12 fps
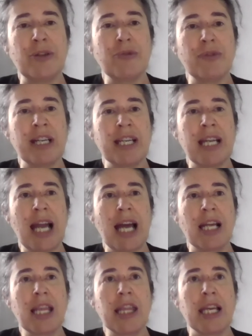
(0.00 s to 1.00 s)
agree, and
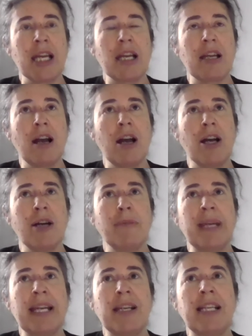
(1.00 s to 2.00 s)
I think um,
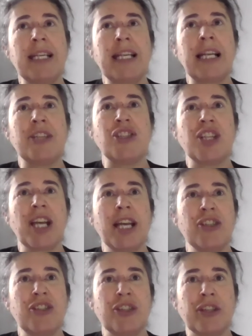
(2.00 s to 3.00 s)
in legal
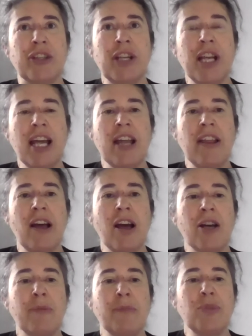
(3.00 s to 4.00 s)
education,
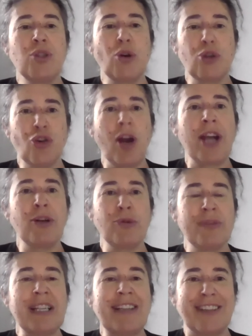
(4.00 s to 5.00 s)
um, doctrinal
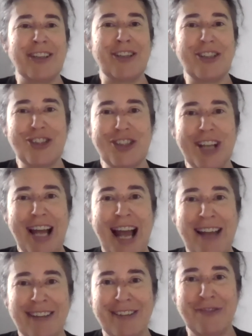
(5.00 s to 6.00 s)
research
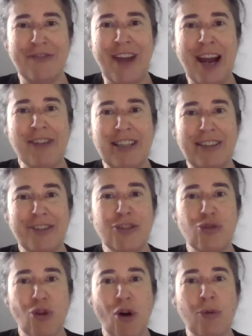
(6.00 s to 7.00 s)
has a very
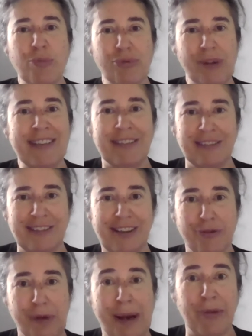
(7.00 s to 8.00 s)
strong presence
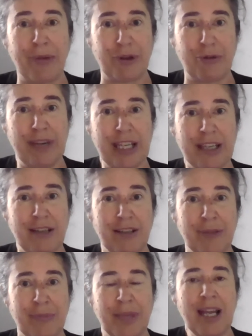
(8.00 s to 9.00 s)
throughout the
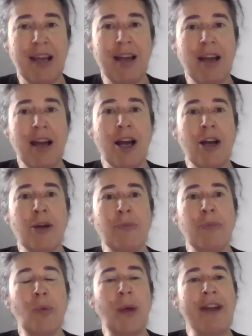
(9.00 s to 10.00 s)
curriculum.
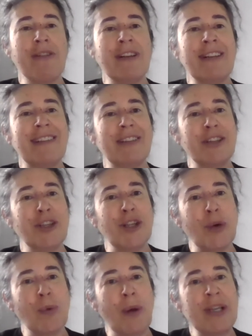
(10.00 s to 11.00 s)
Um, whereas, you
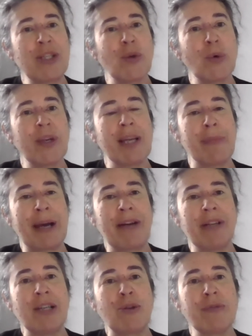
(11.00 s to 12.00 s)
know, when we're talking about
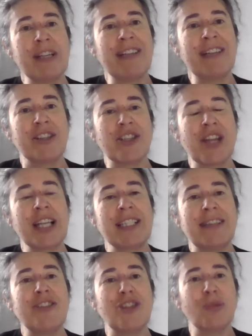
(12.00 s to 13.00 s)
legal research, that
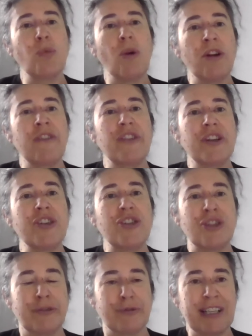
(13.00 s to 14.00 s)
is just one
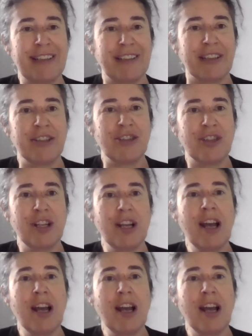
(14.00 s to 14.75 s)
version of research.